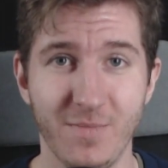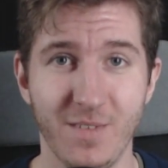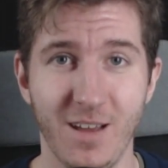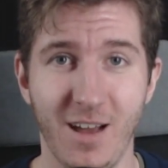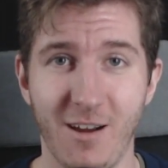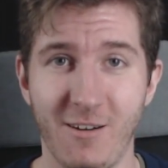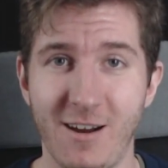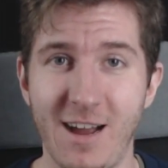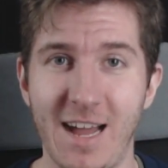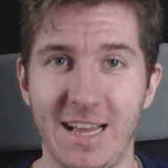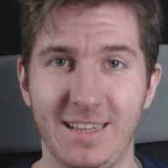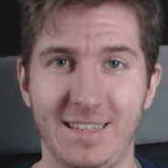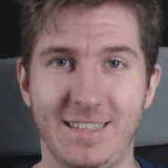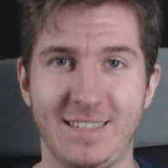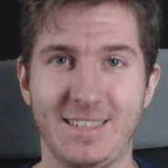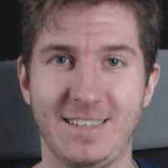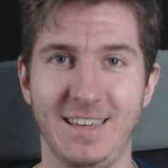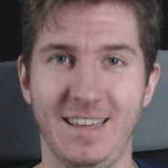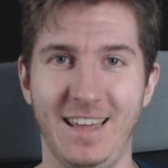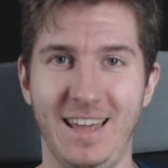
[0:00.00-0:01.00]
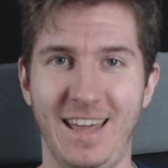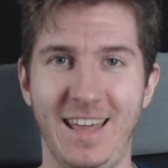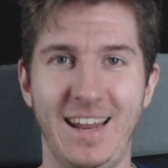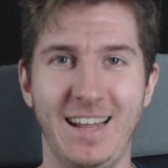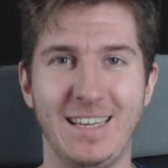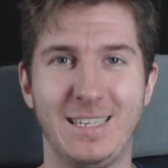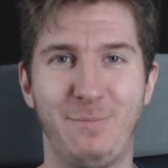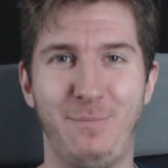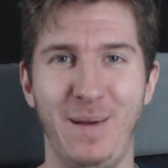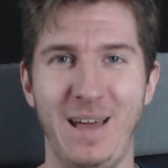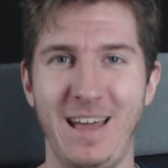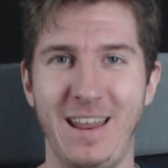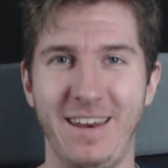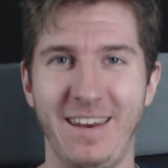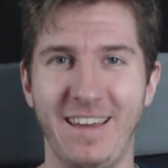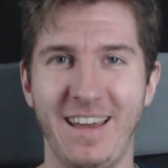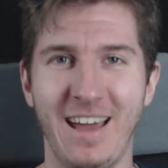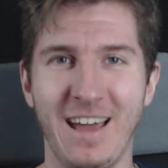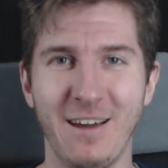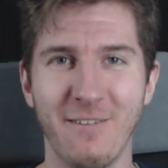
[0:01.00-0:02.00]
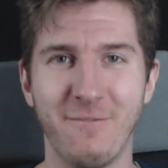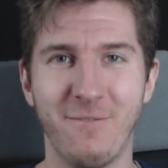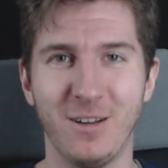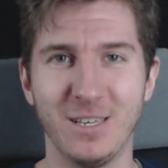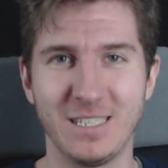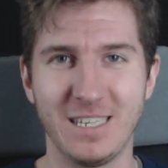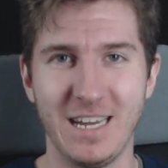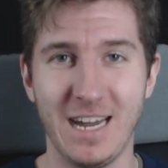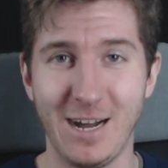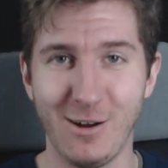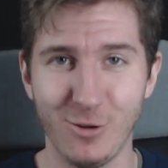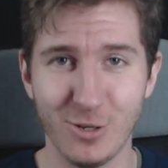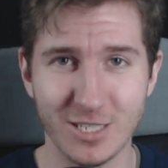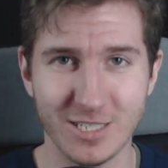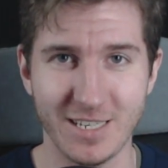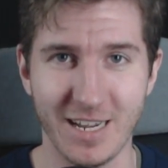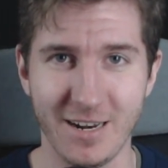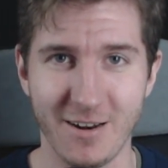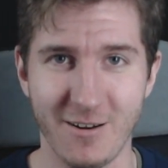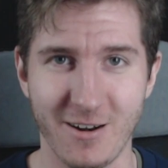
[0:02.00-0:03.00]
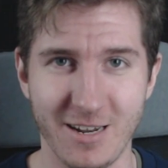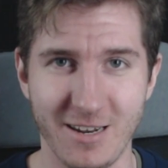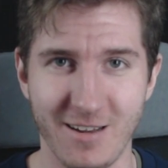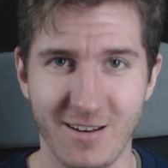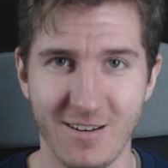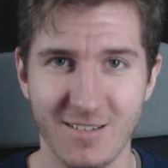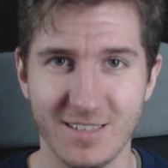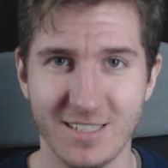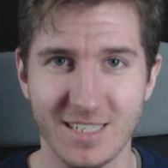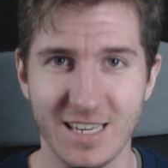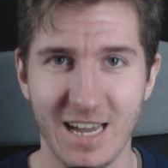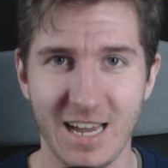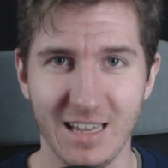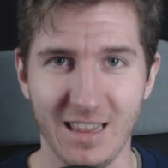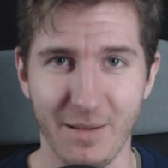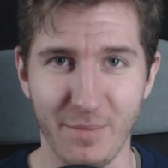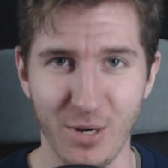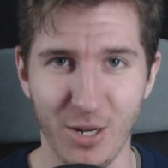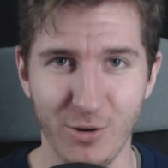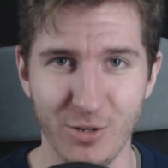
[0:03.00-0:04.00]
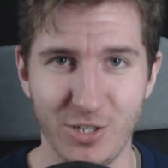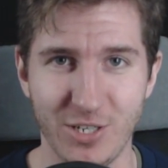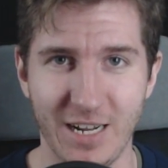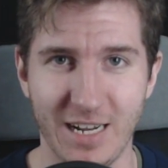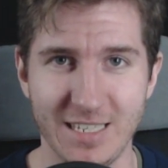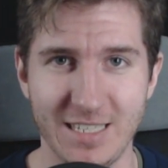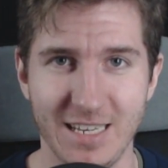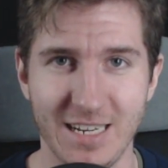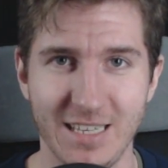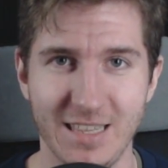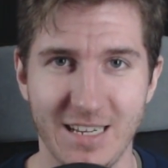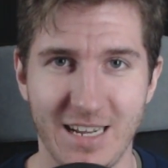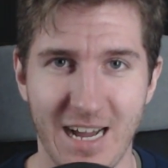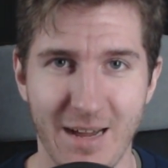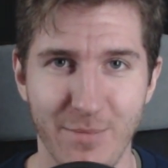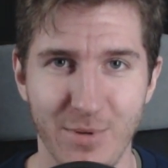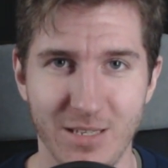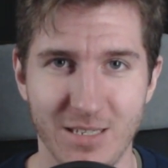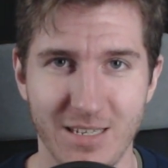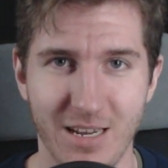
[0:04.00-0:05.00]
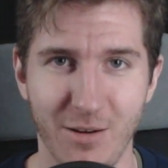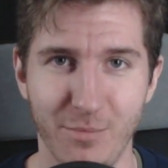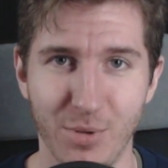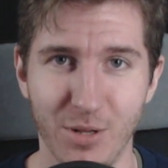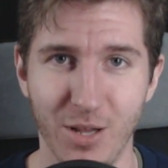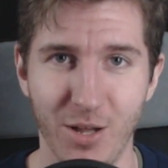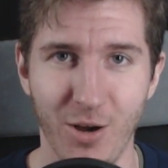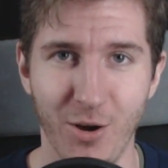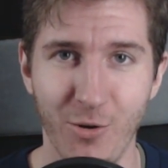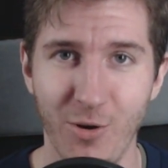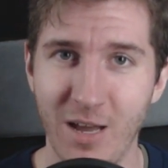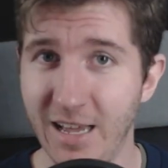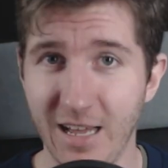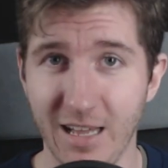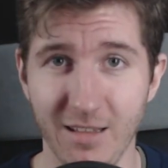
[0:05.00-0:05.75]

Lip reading: All right, it has been Fuzzy Owl. Stay nerdy, nerds. Let me know what you guys think in the comments down below.